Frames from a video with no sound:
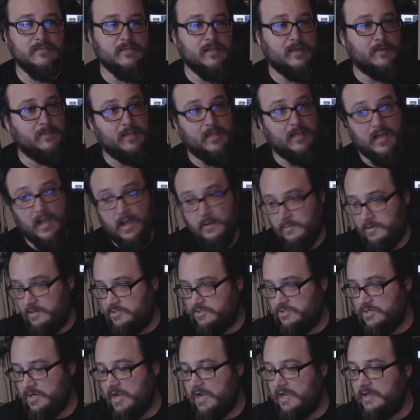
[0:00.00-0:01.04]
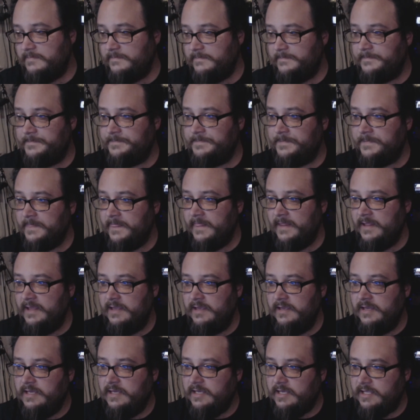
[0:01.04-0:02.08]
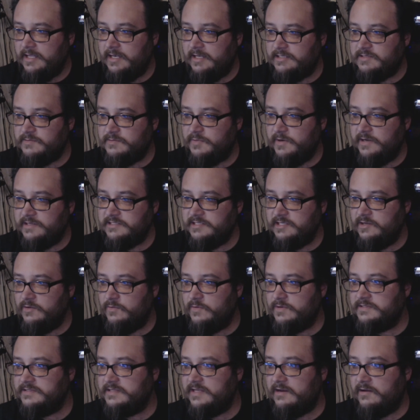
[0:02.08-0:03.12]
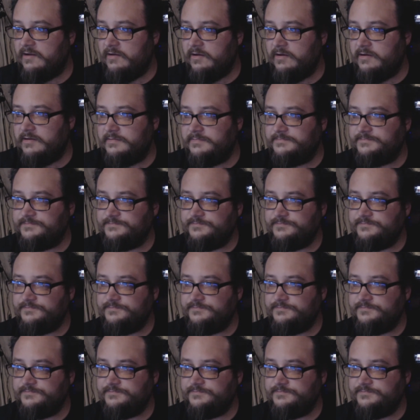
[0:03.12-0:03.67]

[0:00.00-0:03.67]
And I'm like, I'm going to try. And it surprisingly wasn't that hard.